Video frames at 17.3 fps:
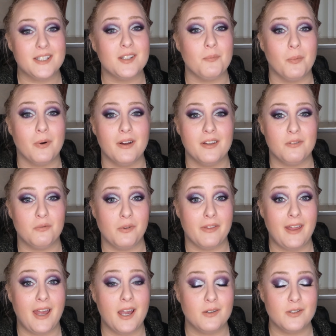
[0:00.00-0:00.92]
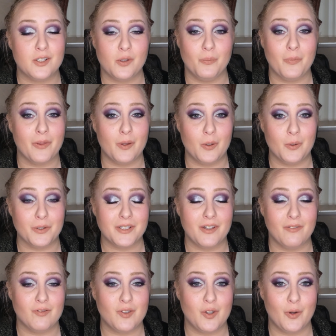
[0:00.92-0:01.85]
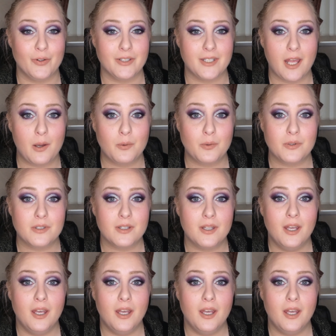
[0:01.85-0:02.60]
surprised with how some of the looks have turned out,